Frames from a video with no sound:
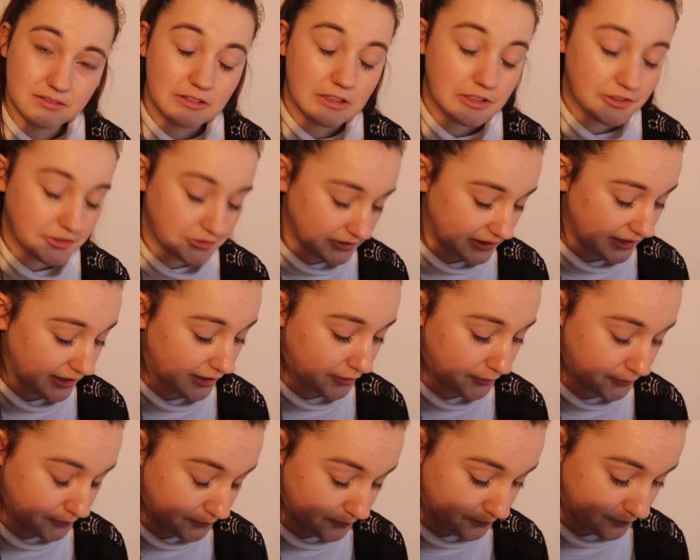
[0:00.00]
Okay,
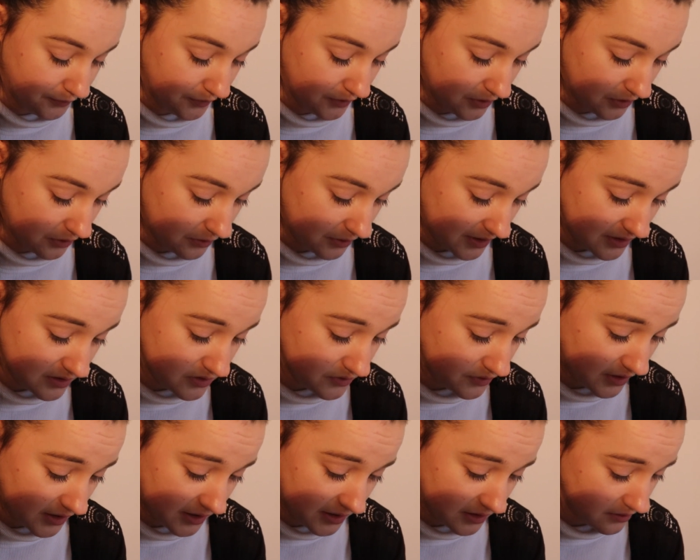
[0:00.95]
no, that's
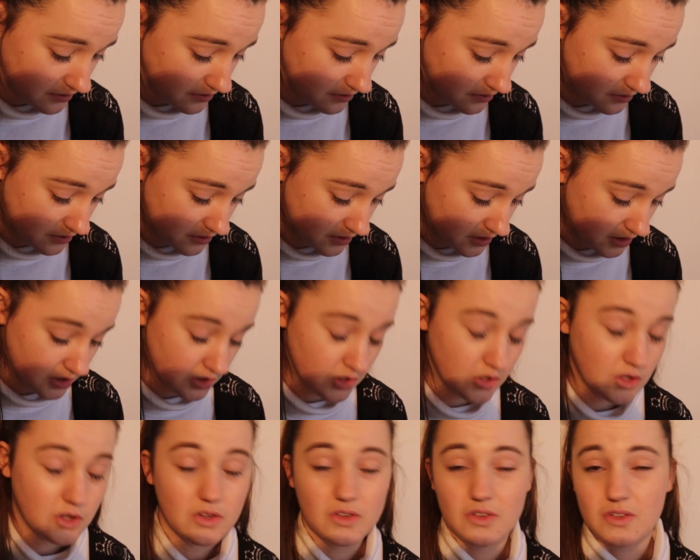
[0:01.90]
fine.
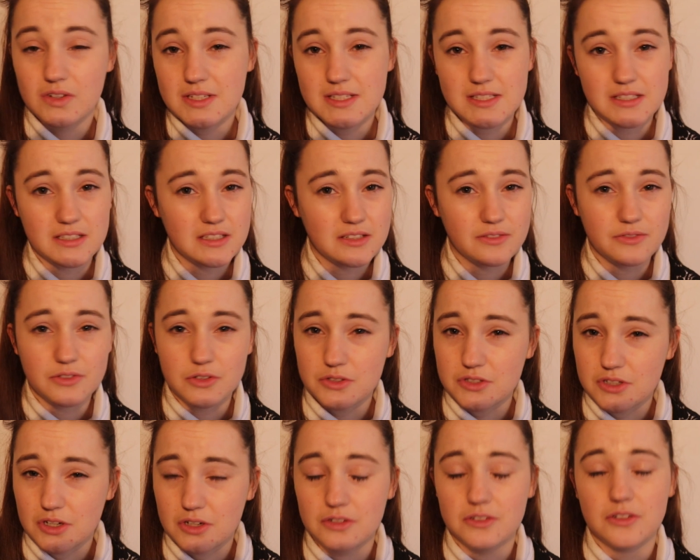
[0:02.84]
Honestly, if you
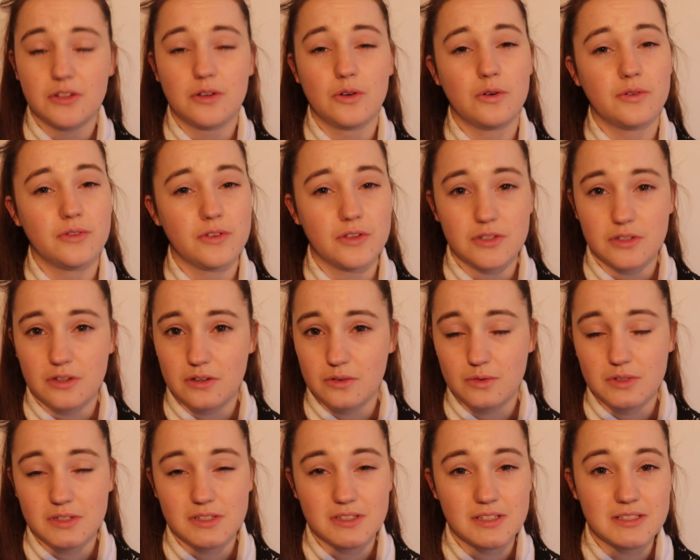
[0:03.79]
don't know, if you don't
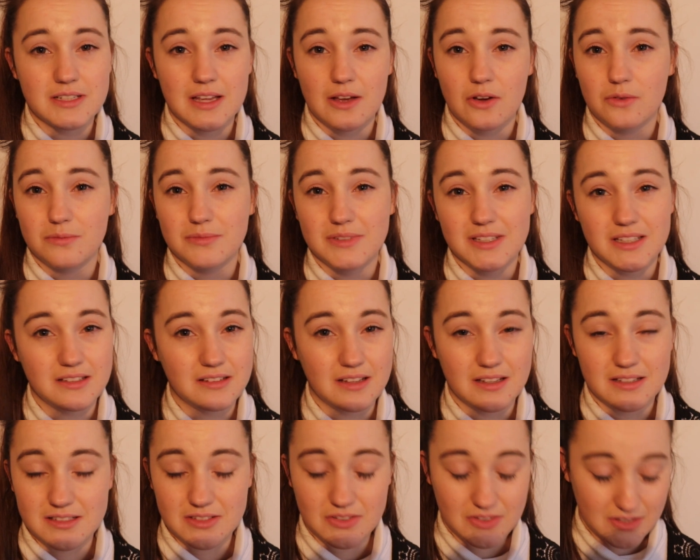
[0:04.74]
want to tell me,
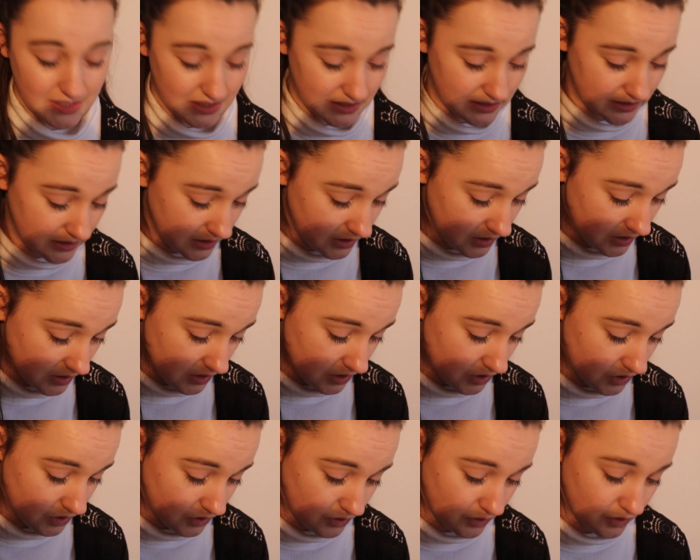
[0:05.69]
that's okay.
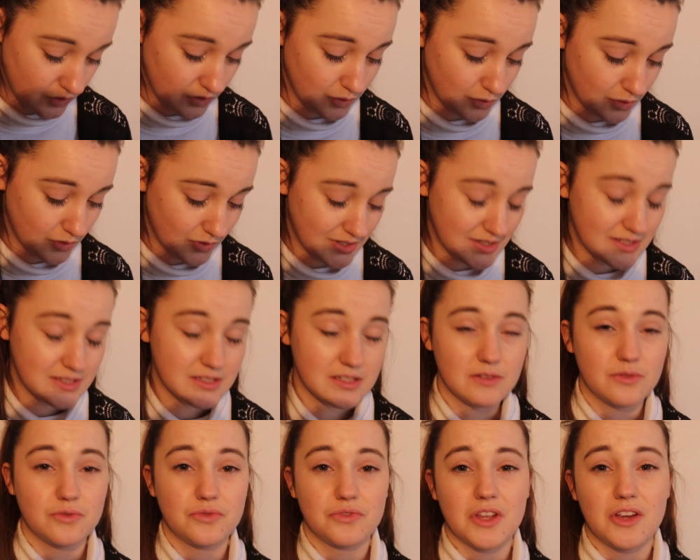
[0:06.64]
No worries.
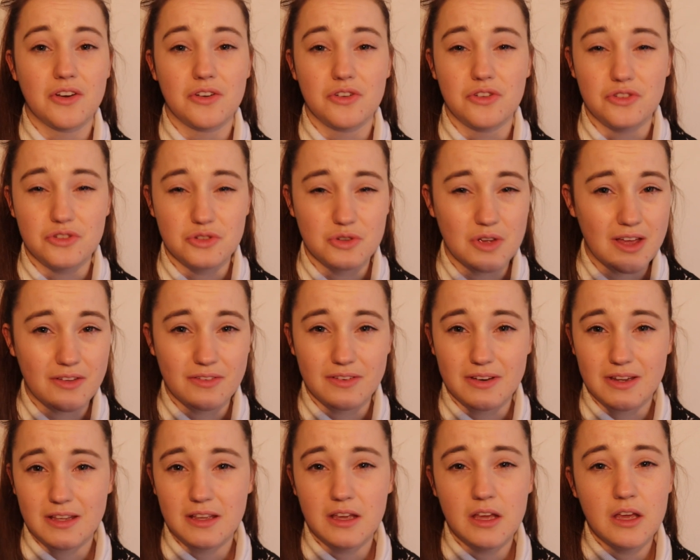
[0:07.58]
If there you do have
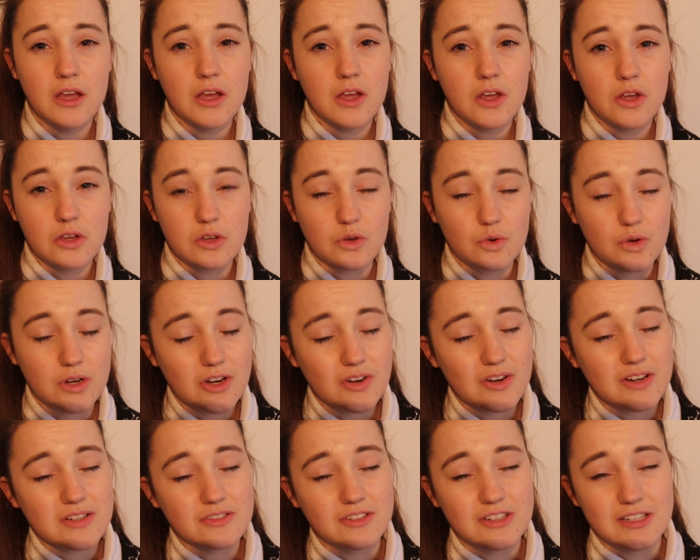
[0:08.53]
any
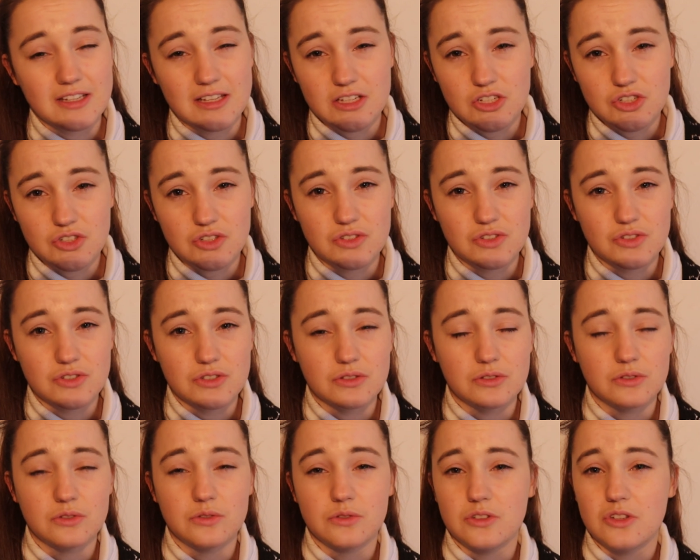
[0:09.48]
queries or any issues at
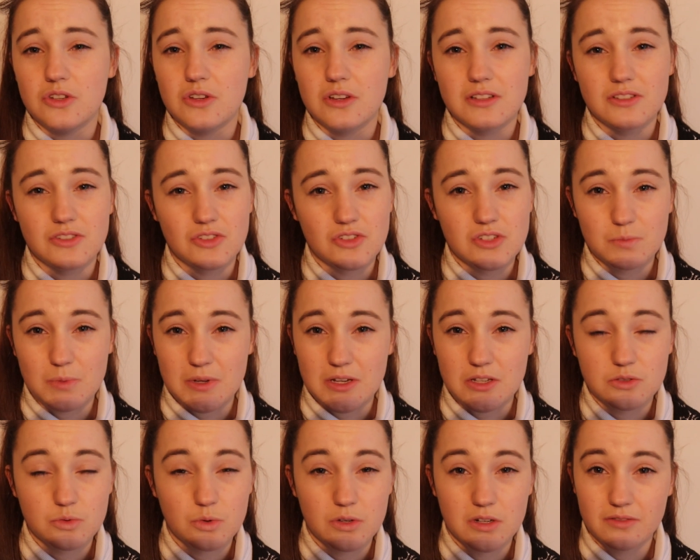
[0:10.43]
all, you can just speak
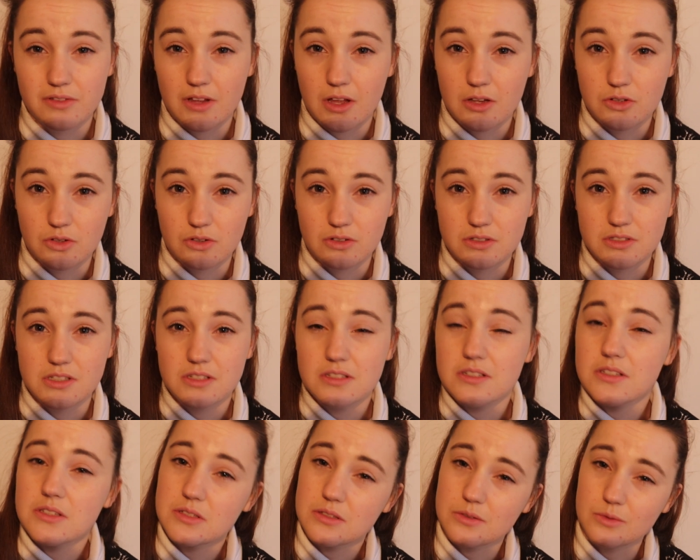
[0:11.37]
to one of our
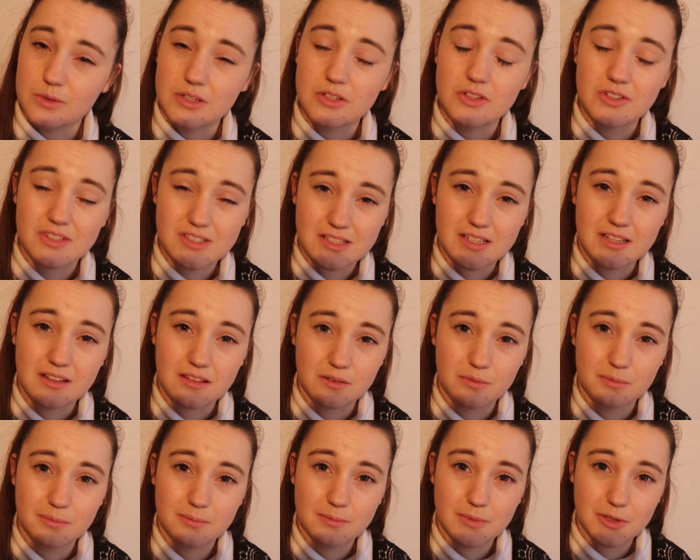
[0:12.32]
doctors when you see
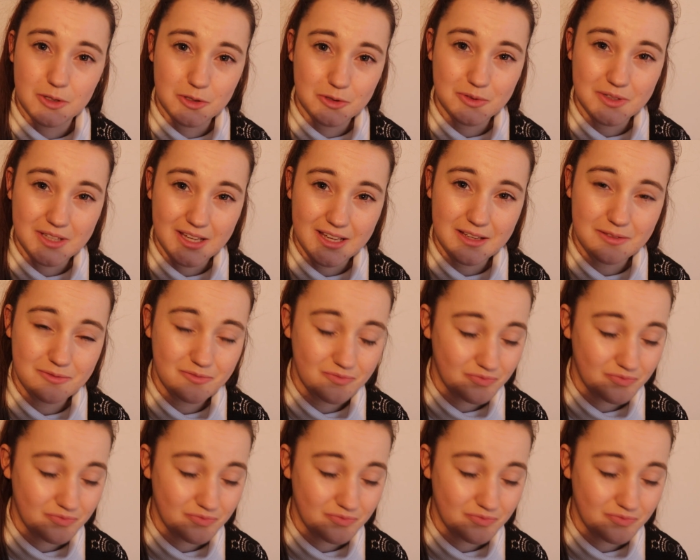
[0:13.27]
them, okay?